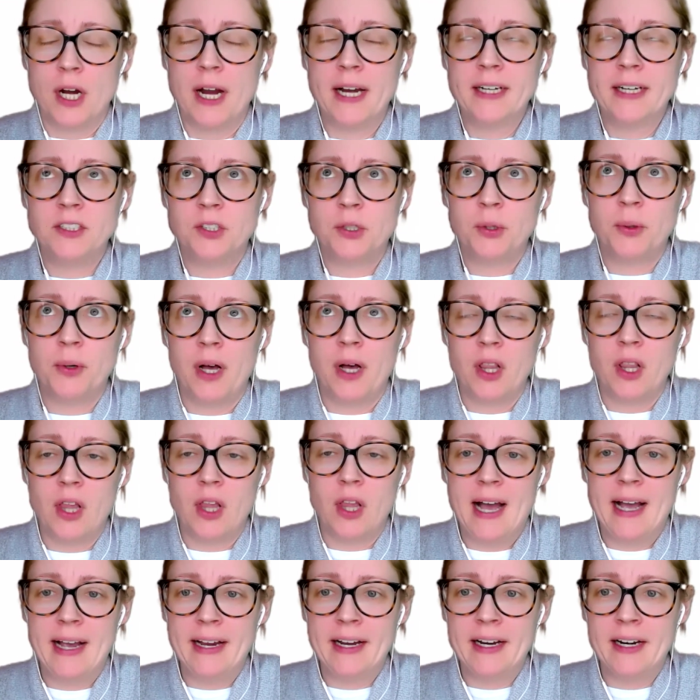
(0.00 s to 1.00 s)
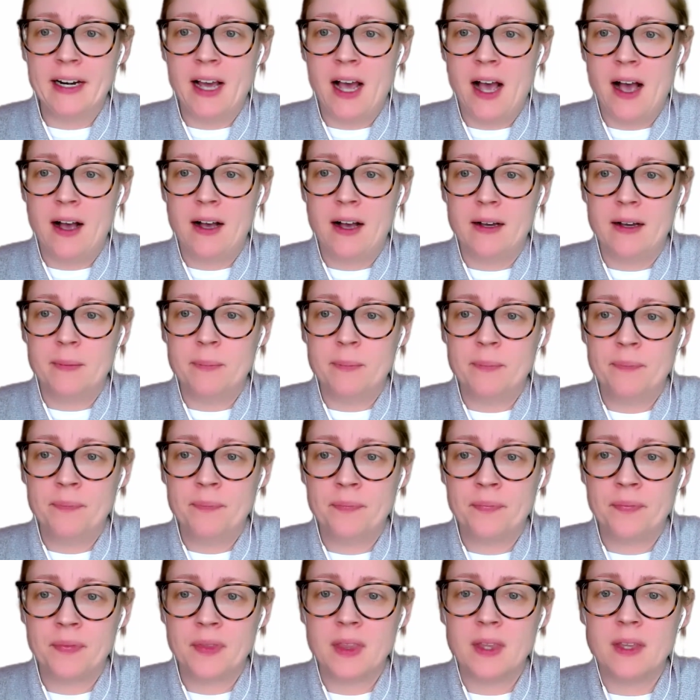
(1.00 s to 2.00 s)
trying to align
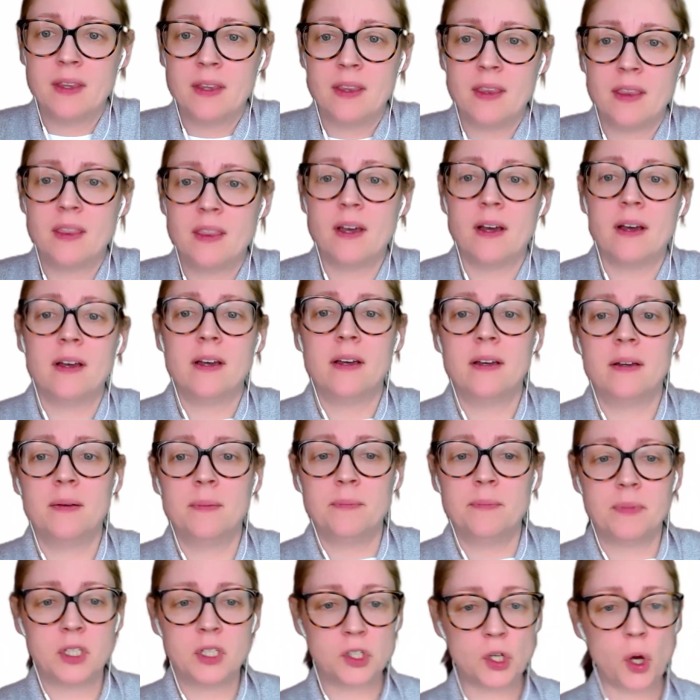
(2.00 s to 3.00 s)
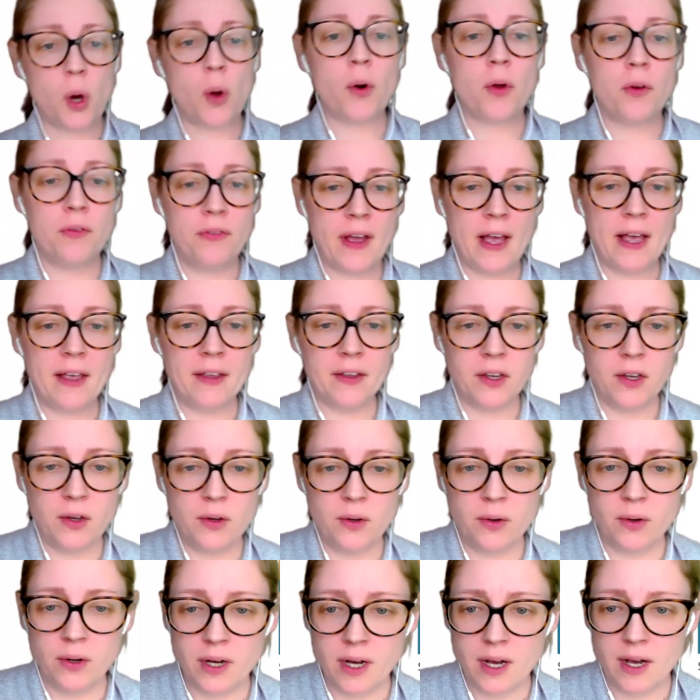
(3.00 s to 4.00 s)
the total
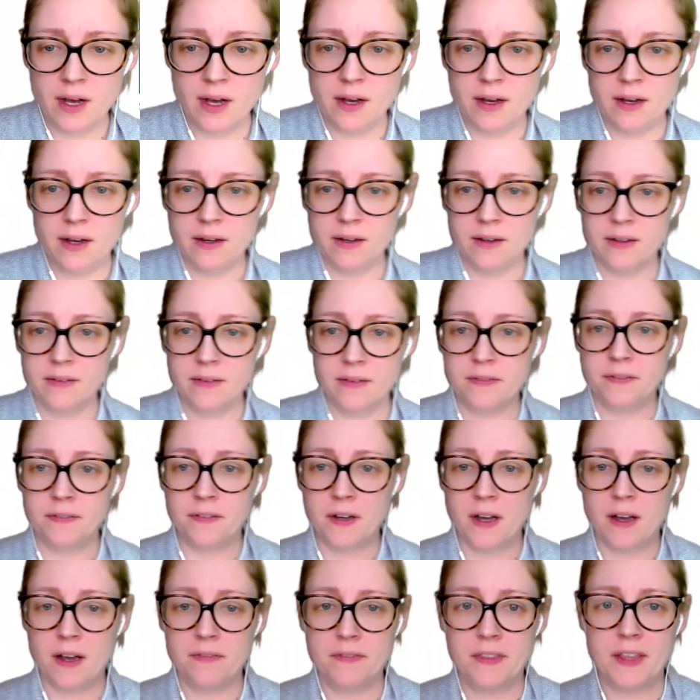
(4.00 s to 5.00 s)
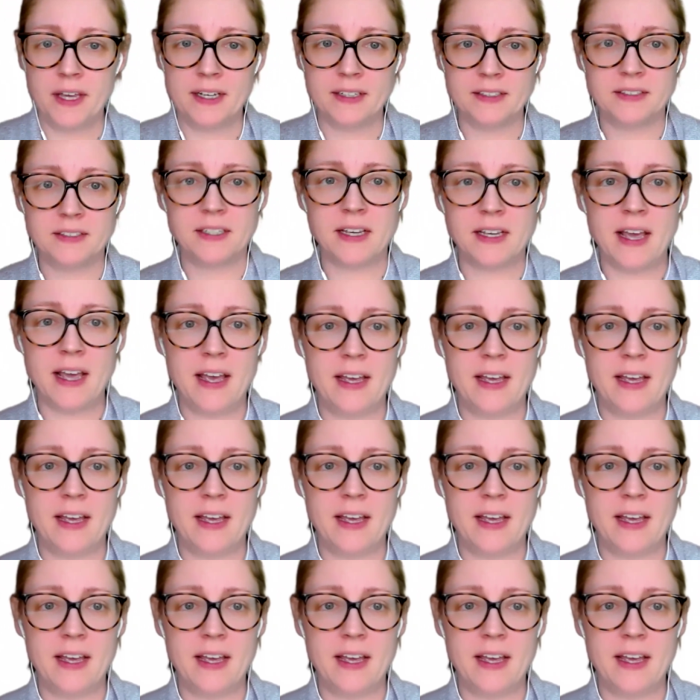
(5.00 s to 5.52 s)
value of this.